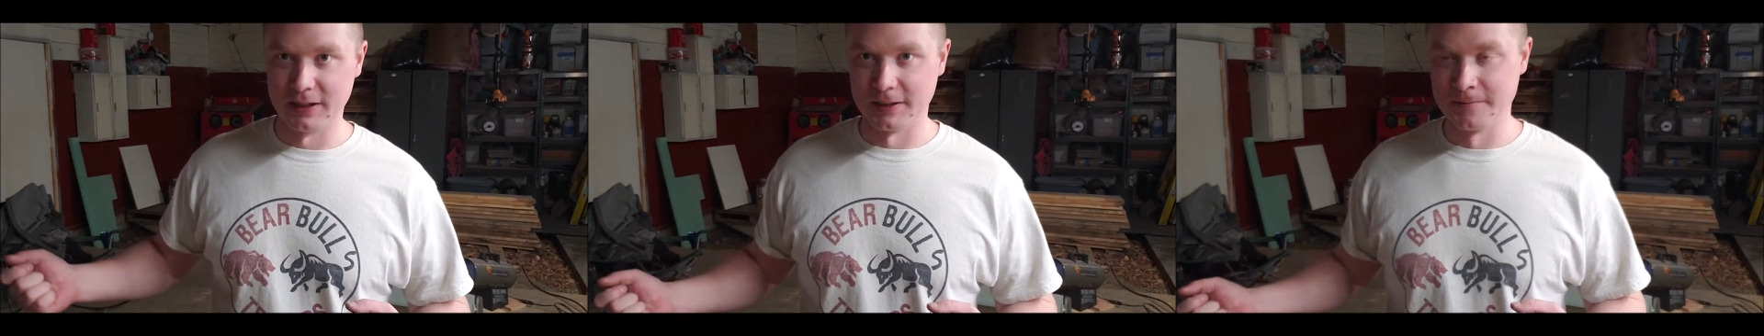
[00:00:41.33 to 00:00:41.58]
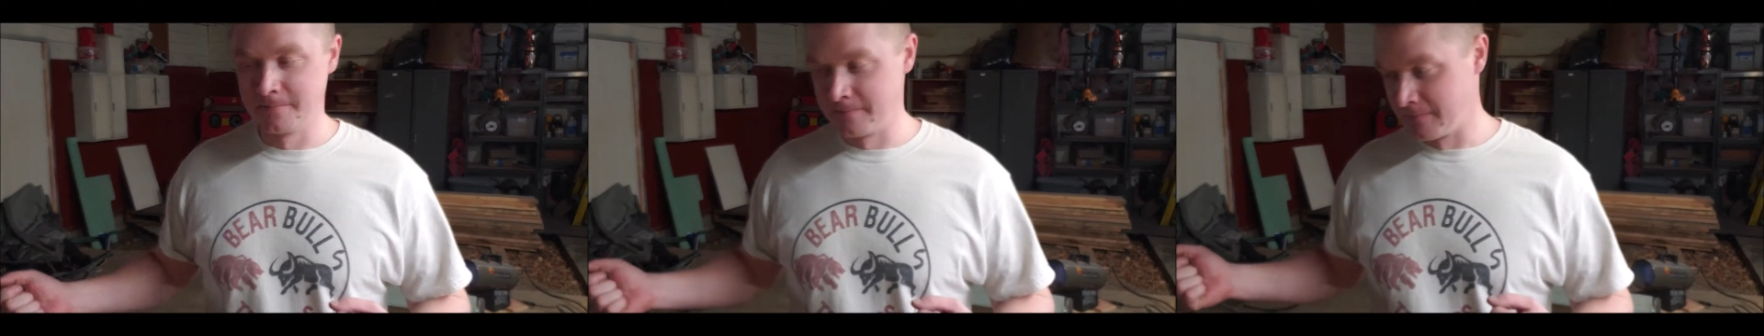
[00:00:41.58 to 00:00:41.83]

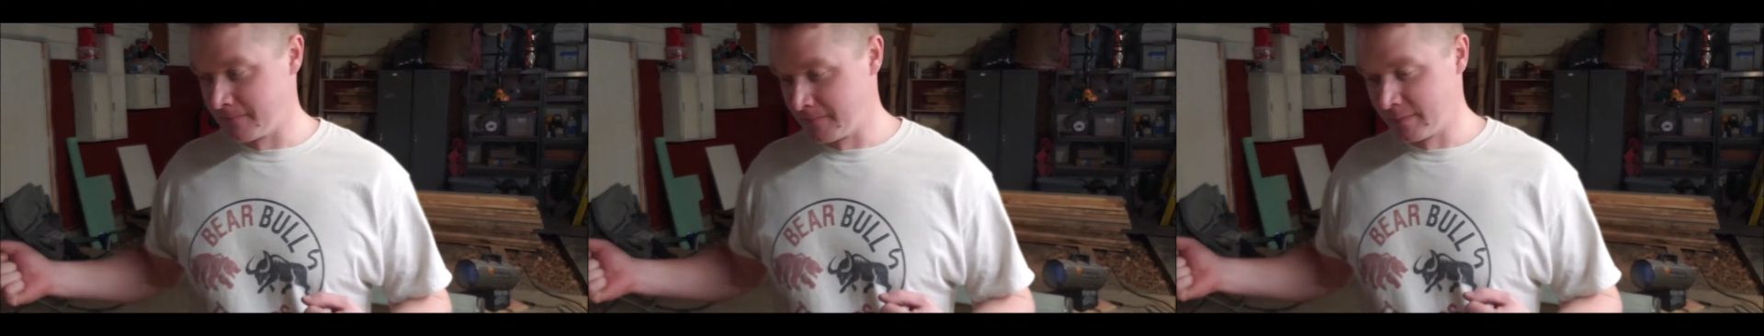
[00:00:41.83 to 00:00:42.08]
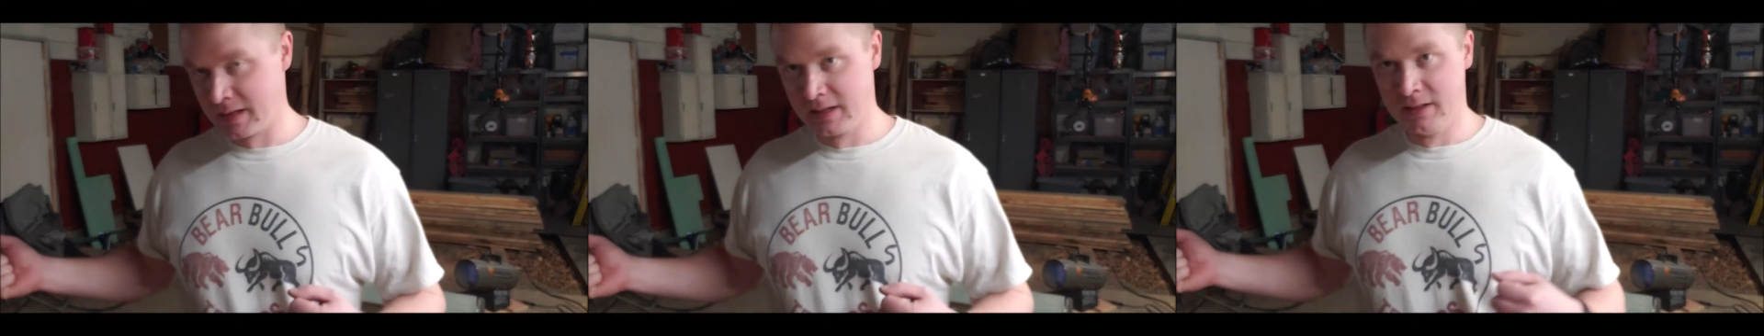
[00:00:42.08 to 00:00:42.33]
in
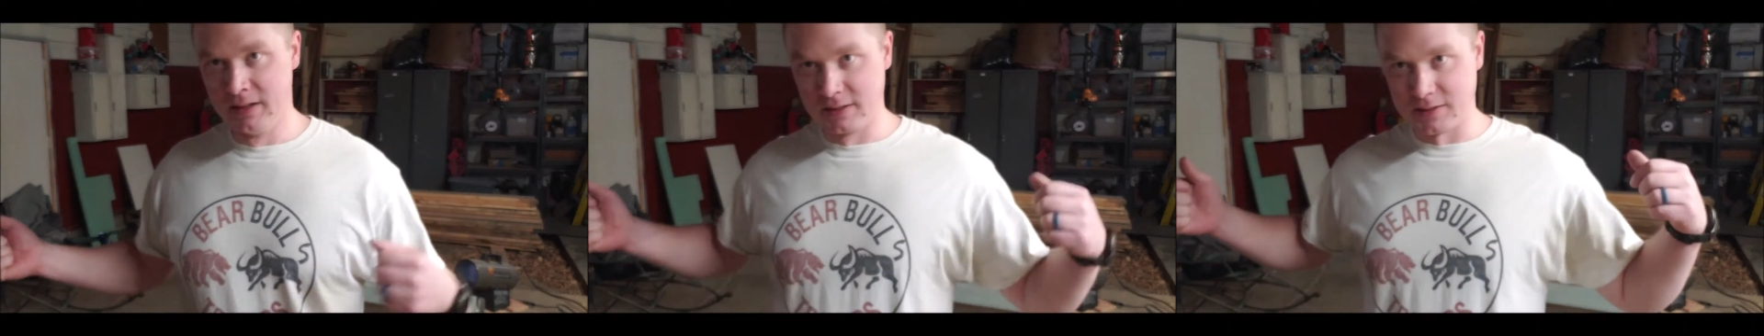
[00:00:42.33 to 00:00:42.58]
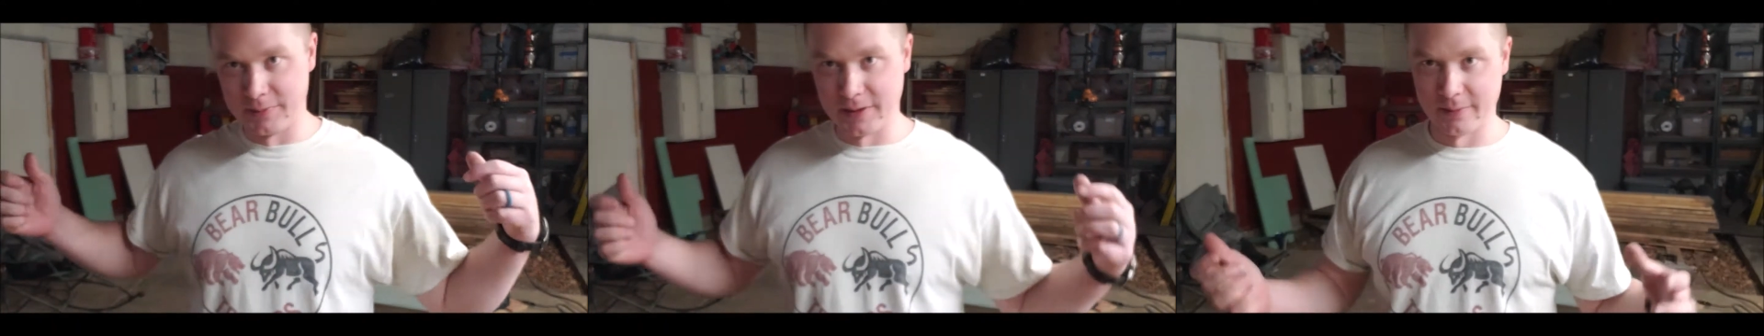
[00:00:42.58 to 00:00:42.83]

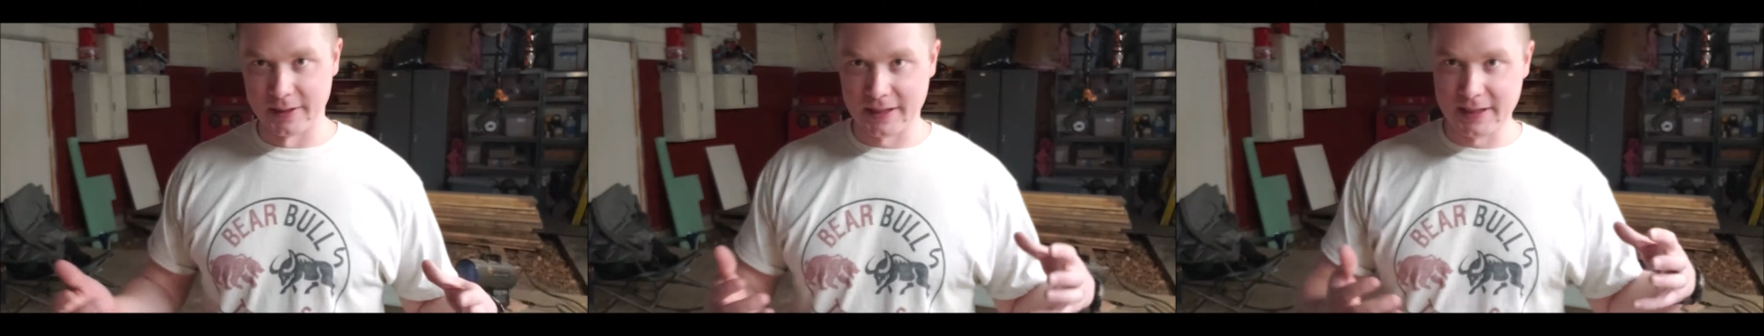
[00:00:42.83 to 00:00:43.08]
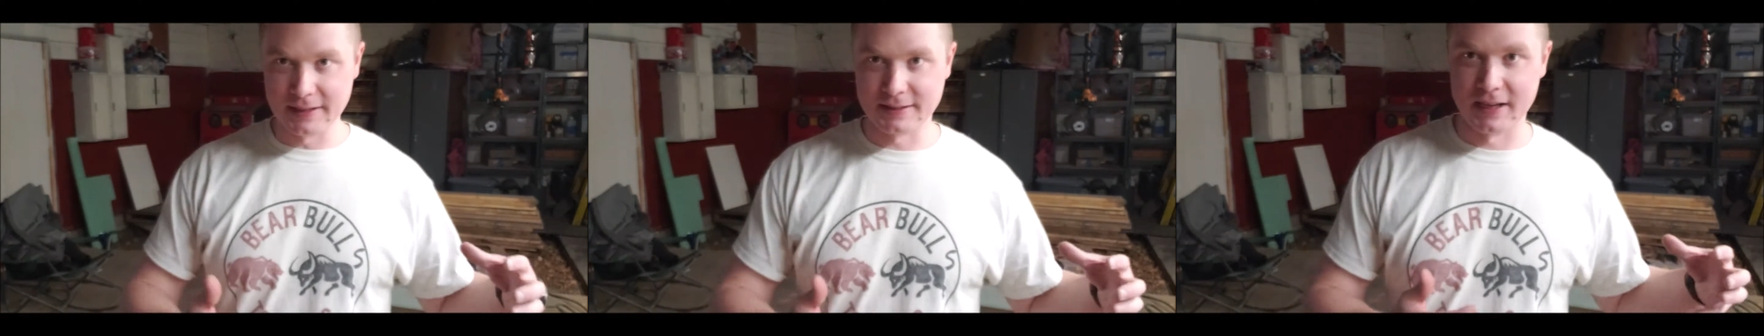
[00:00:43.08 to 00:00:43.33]
to be able to
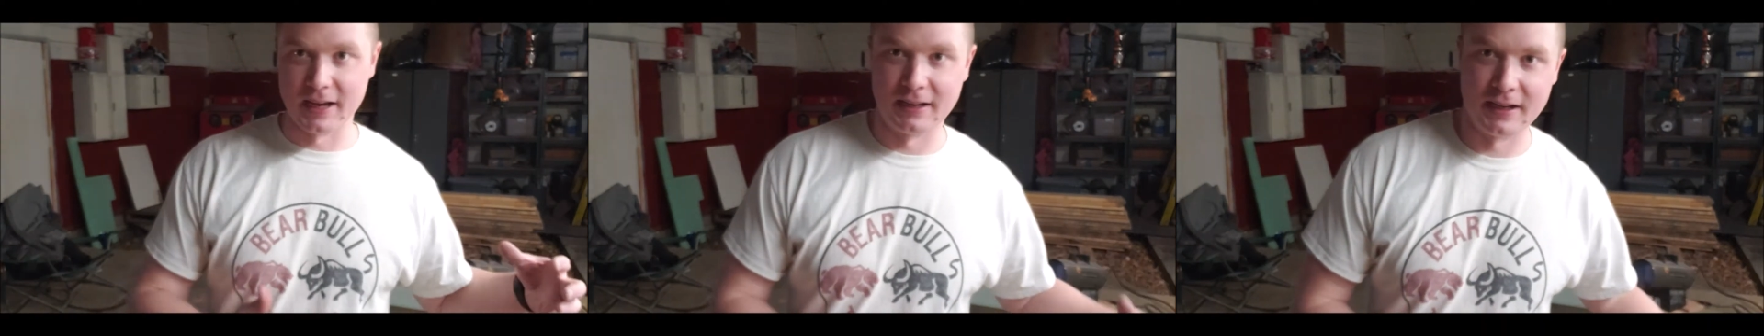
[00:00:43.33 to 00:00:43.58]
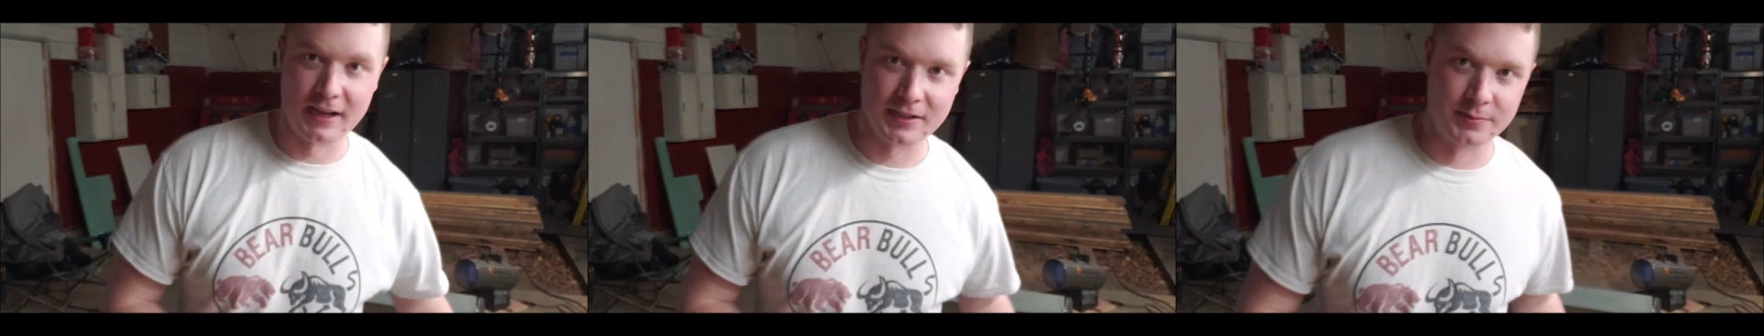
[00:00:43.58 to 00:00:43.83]
heat
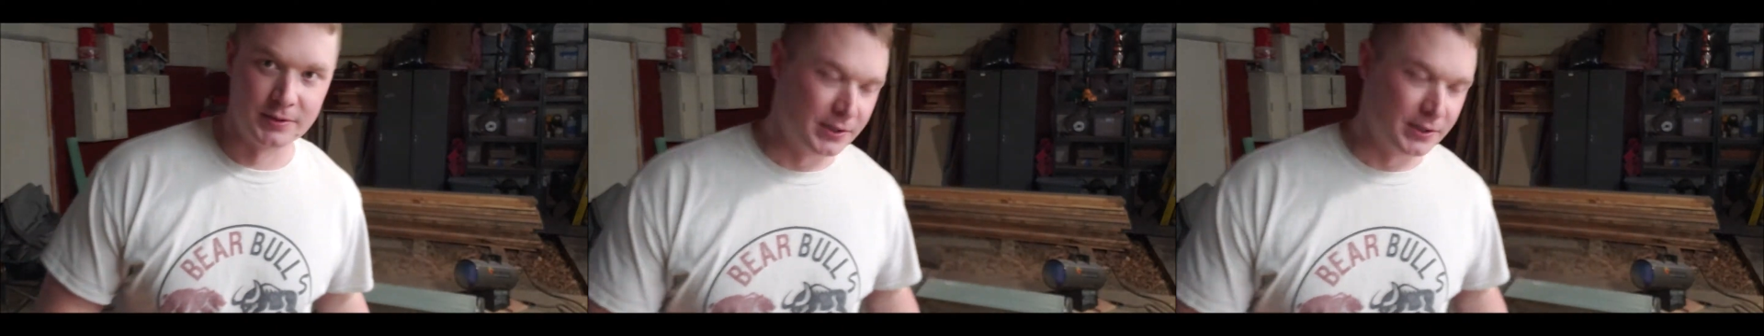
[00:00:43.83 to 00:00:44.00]
that as we're